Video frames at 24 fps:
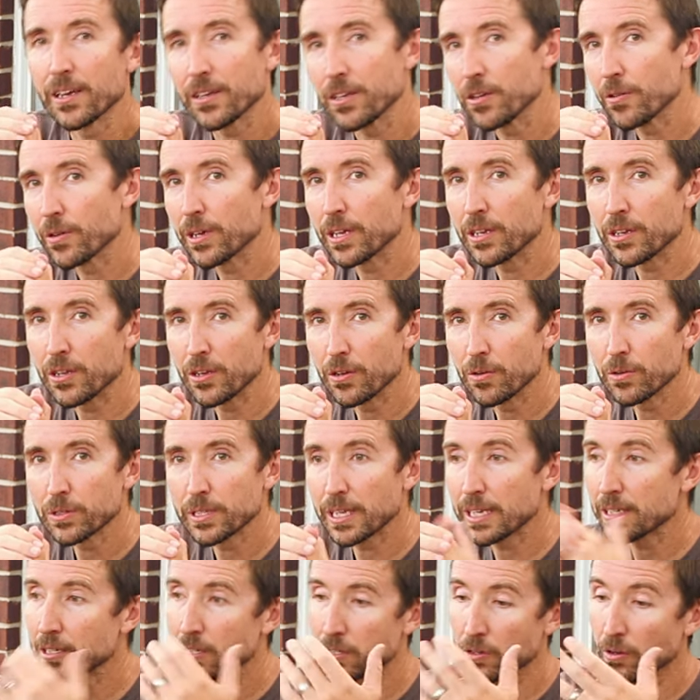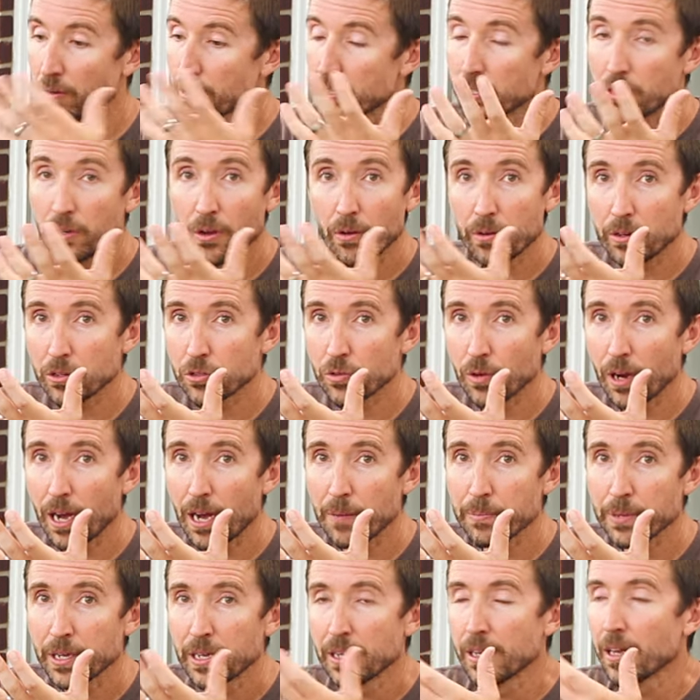You can use these as long as you know your
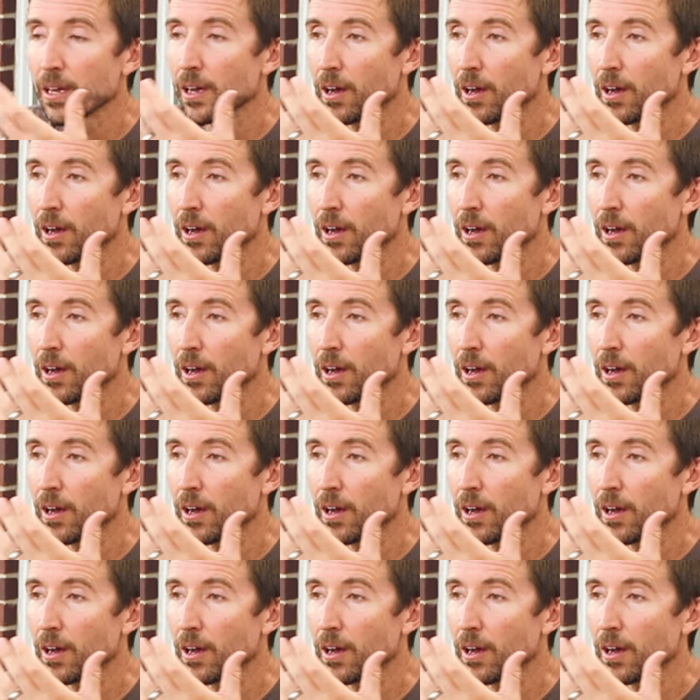drop.